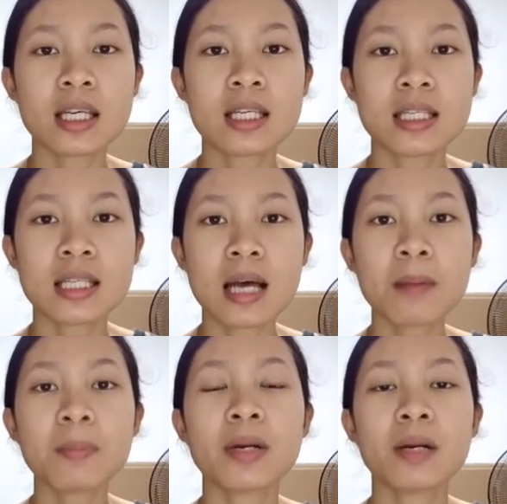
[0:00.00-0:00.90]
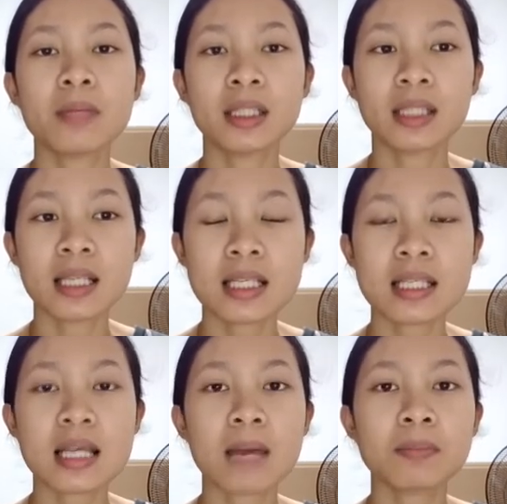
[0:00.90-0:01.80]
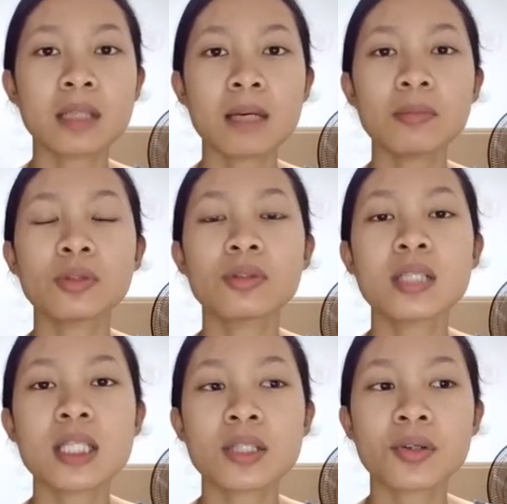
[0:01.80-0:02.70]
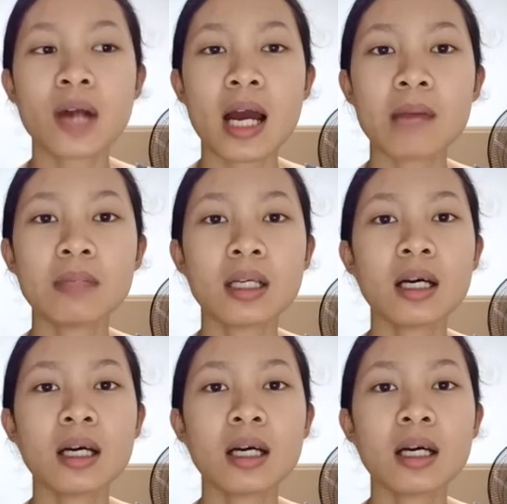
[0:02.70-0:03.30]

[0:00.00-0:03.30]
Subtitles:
is some parameters attempt to describe the